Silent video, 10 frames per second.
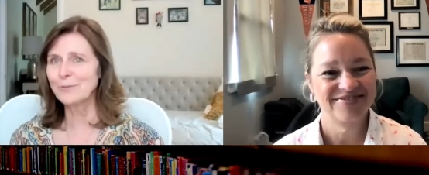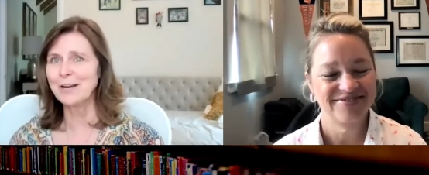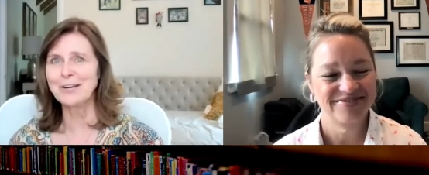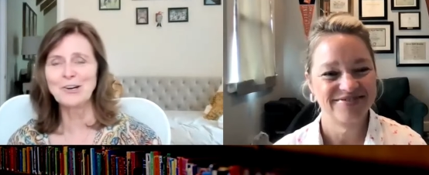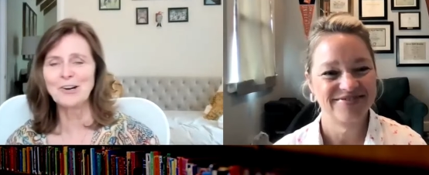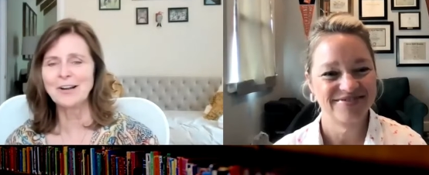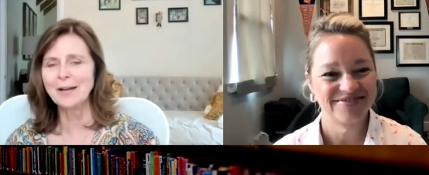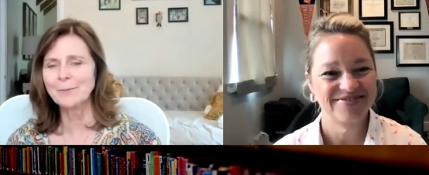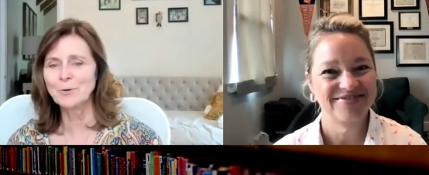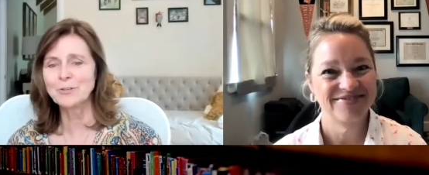Speaker 1: a writer
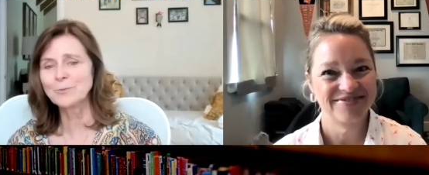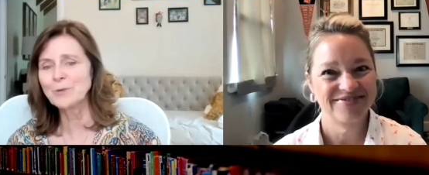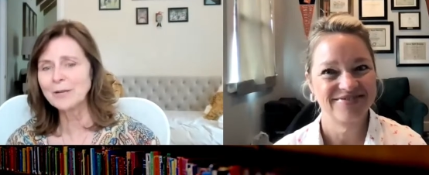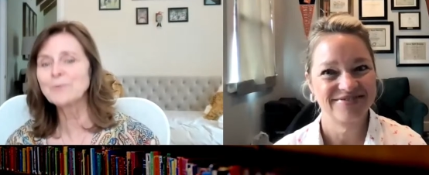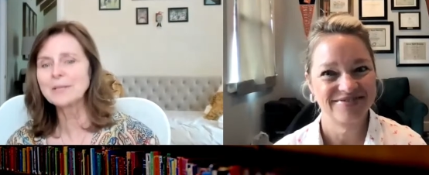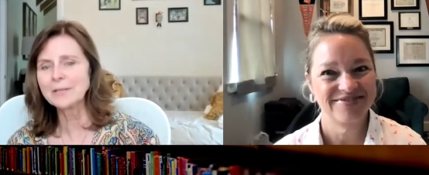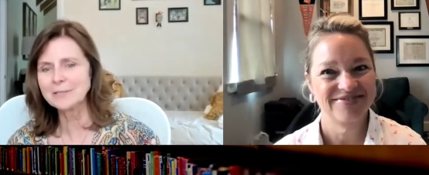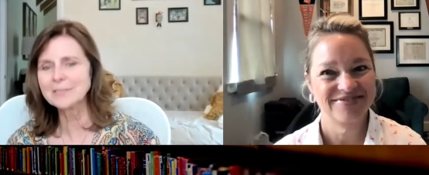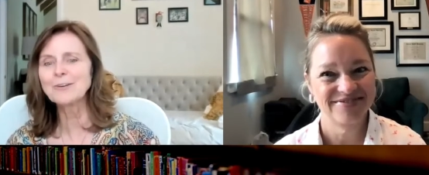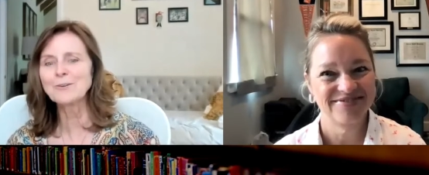um, or is working with
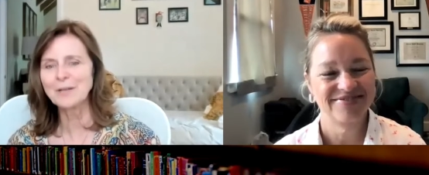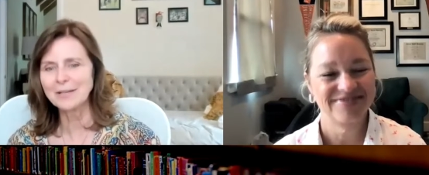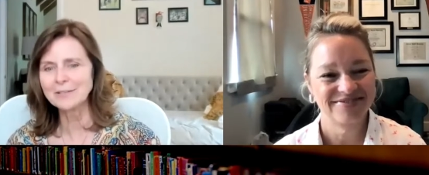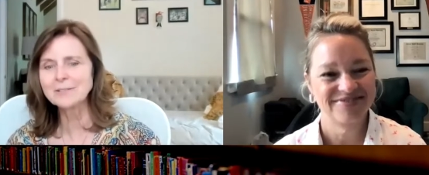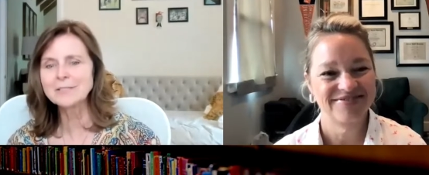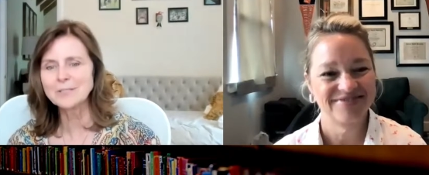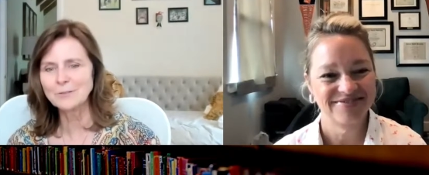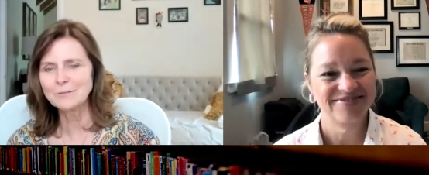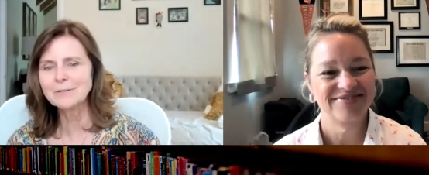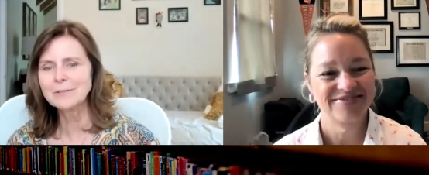kids that are writers
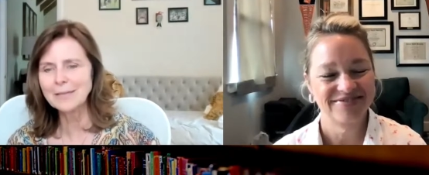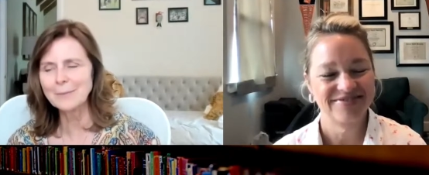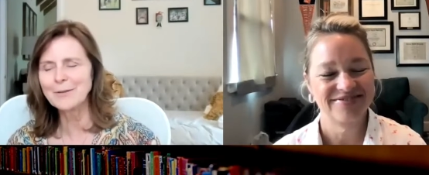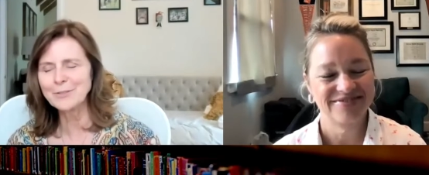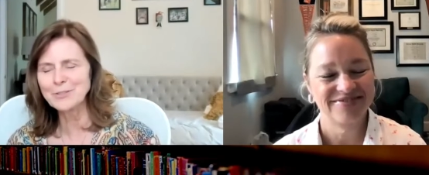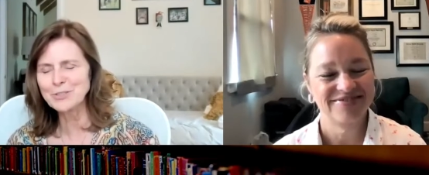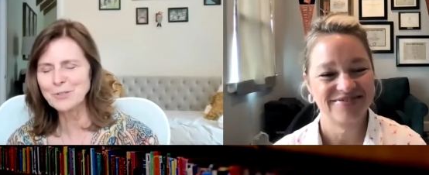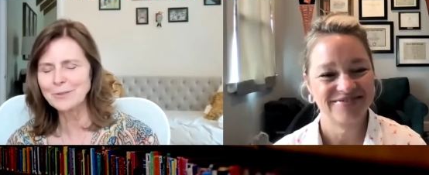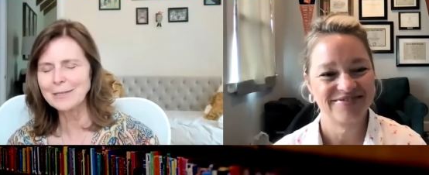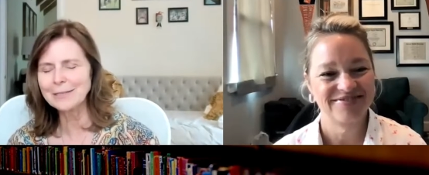to, to think about those
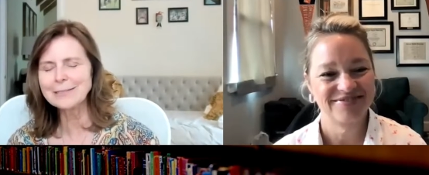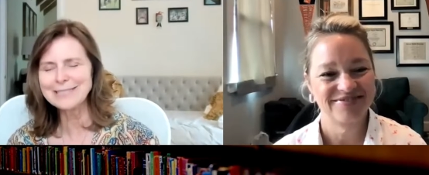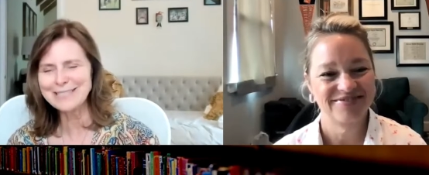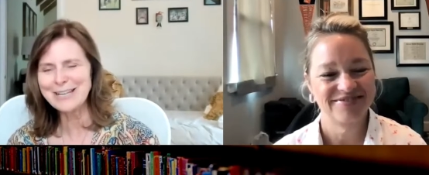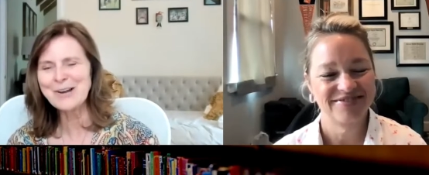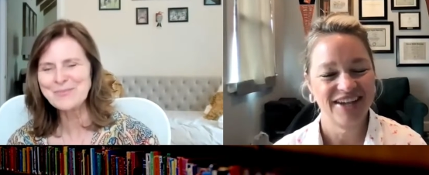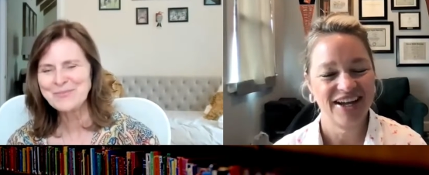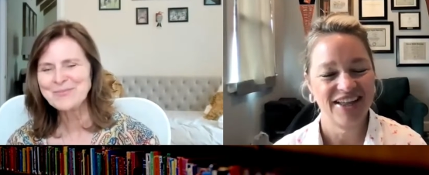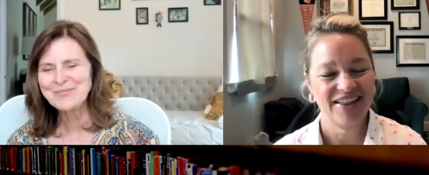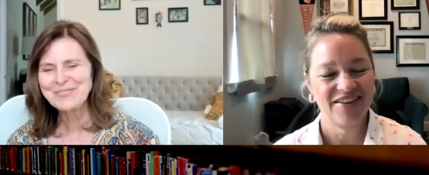two things. So,
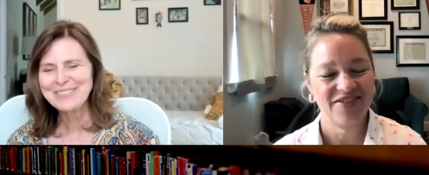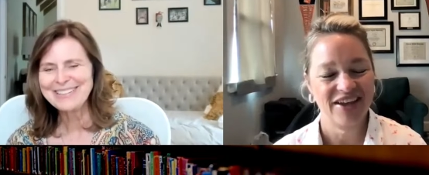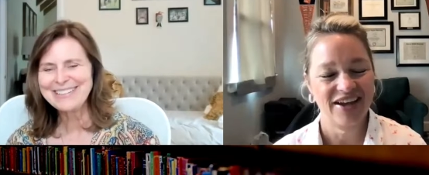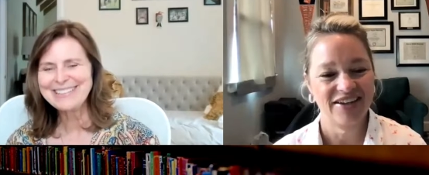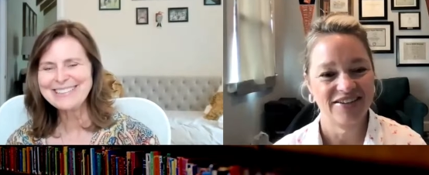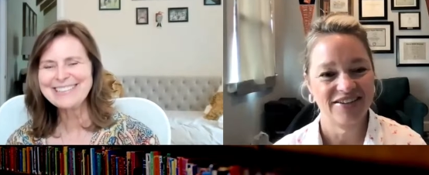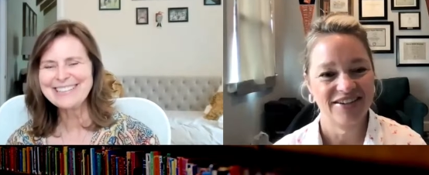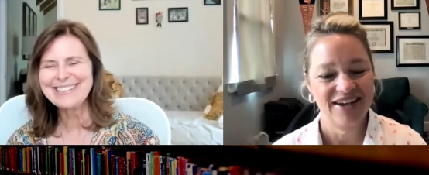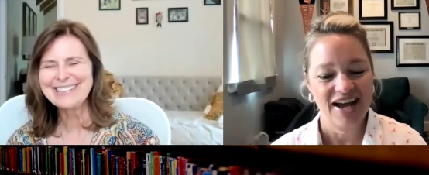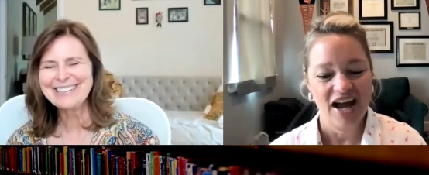
Speaker 2: I love that.
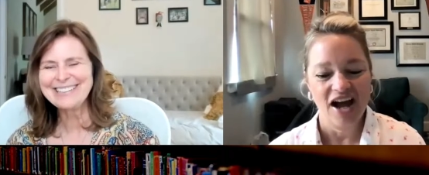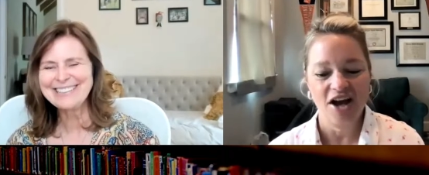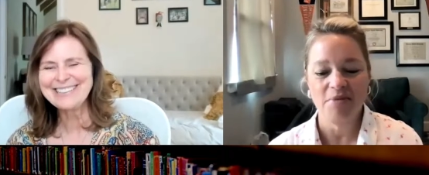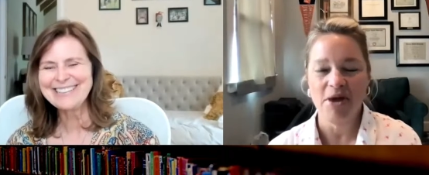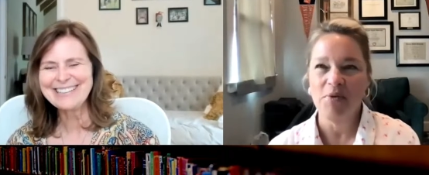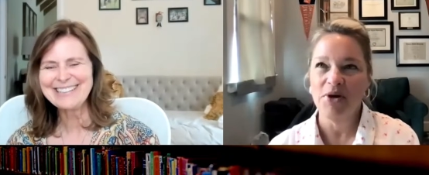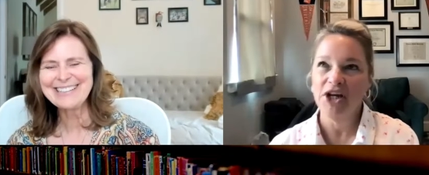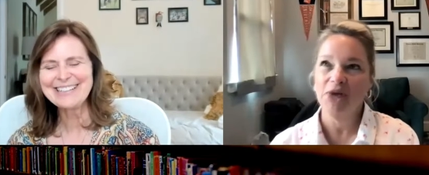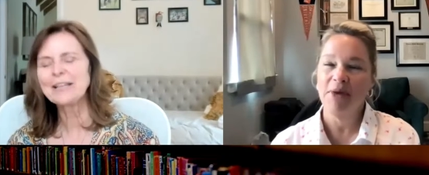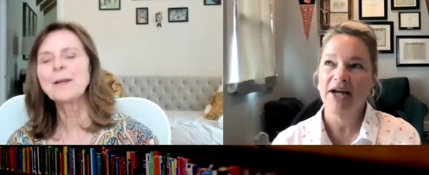Um, I want
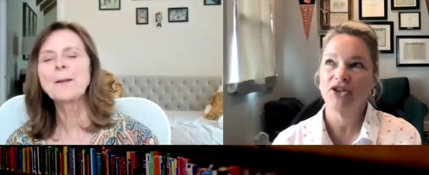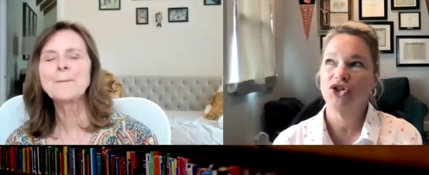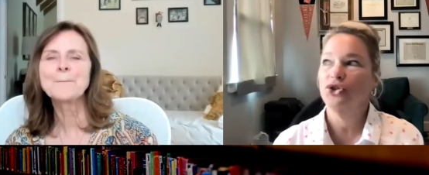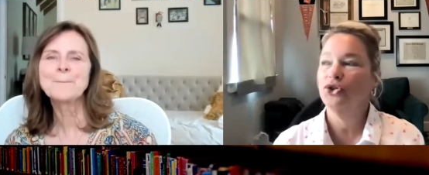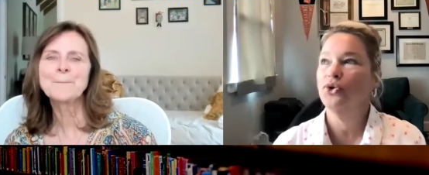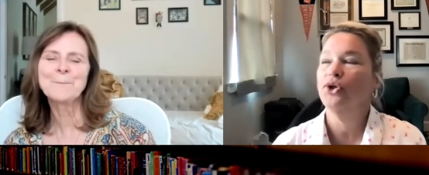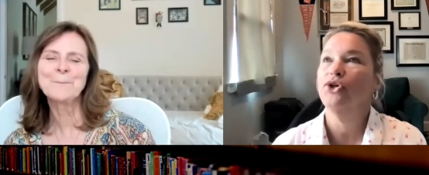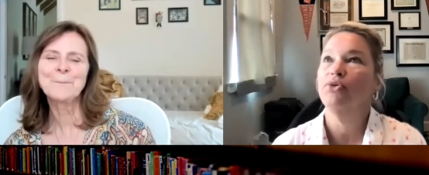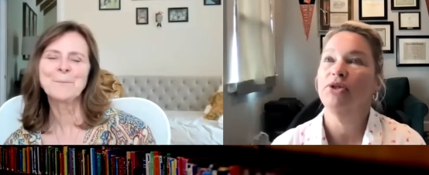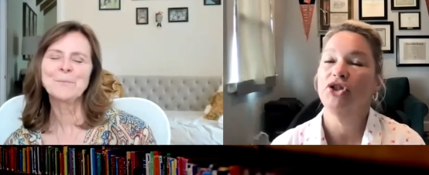to go back to
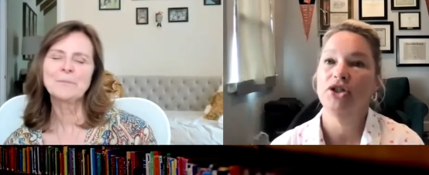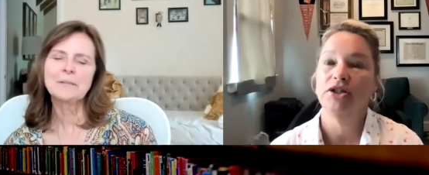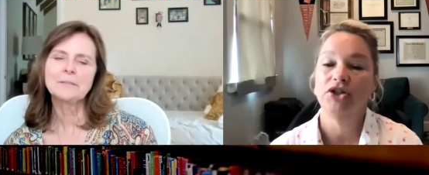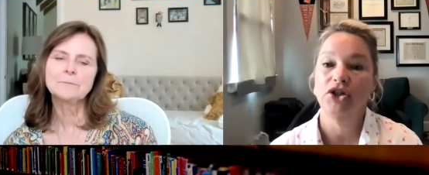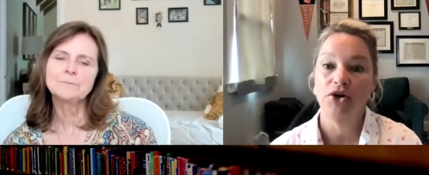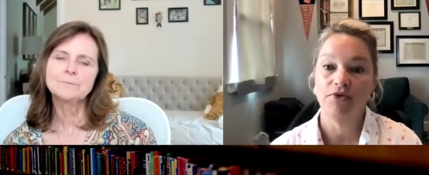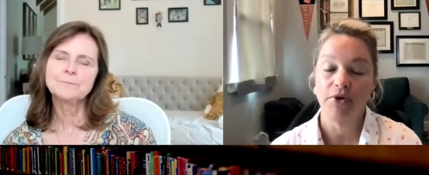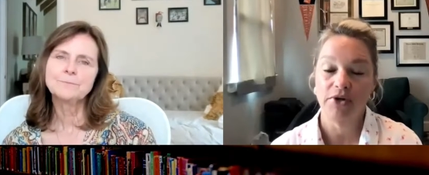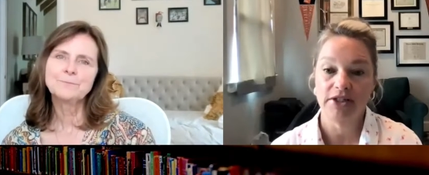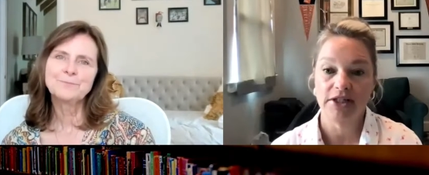you mentioned, you know,
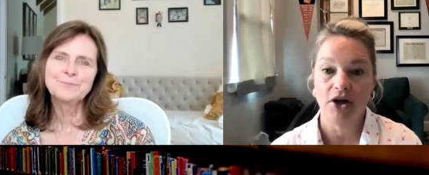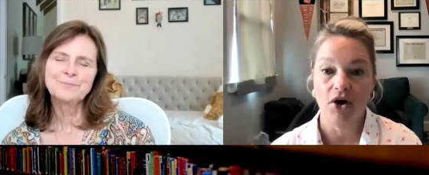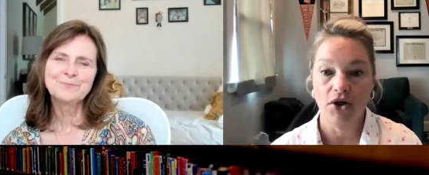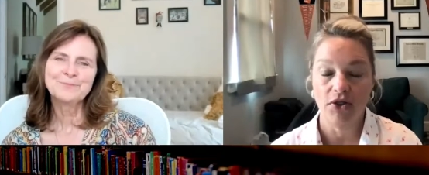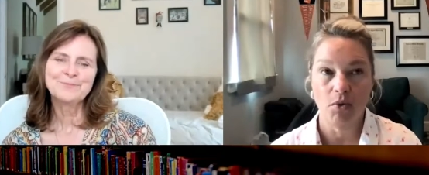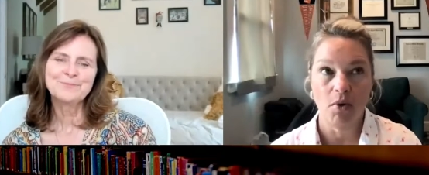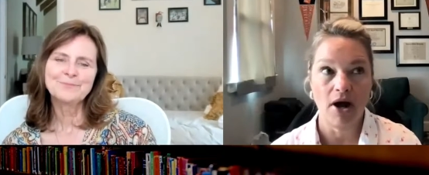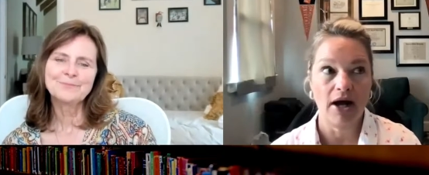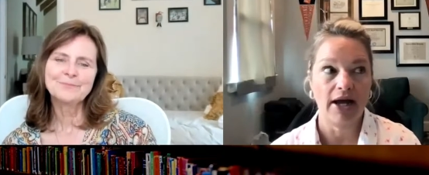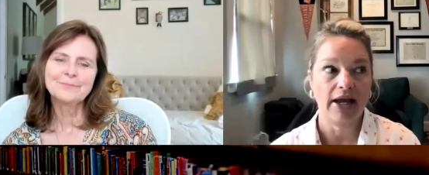focusing on the
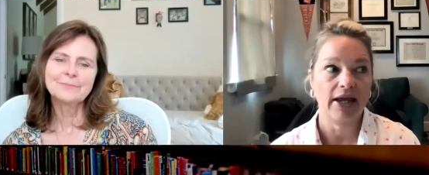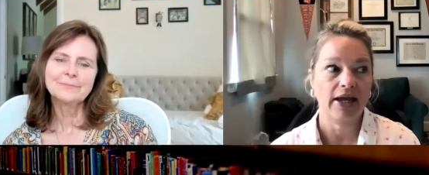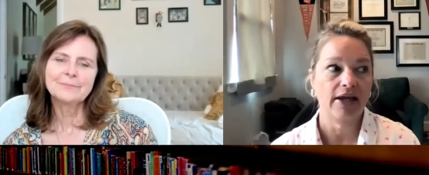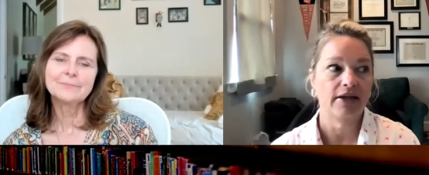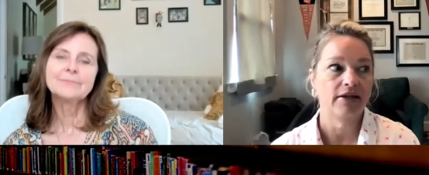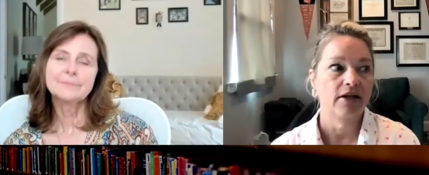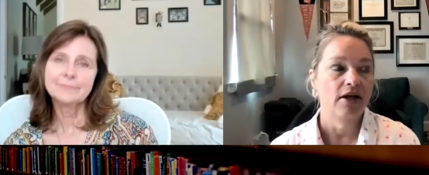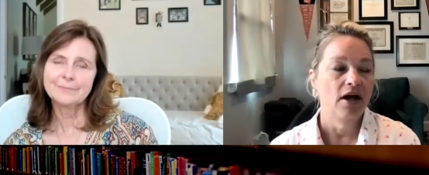why and